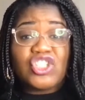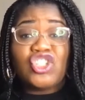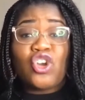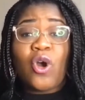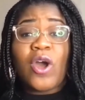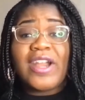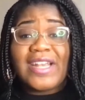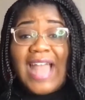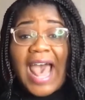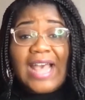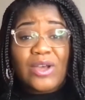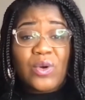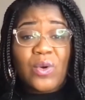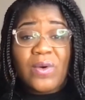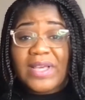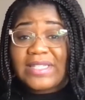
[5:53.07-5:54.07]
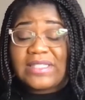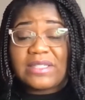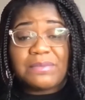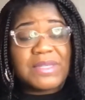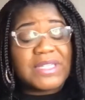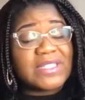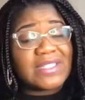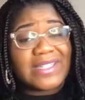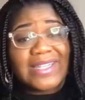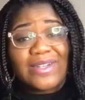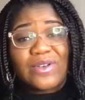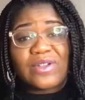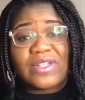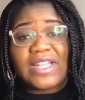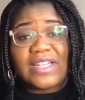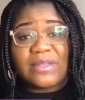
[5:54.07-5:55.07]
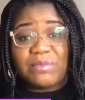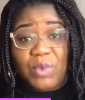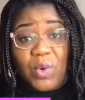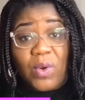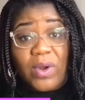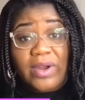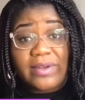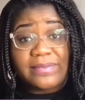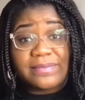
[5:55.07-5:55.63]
You're not going to be single anymore.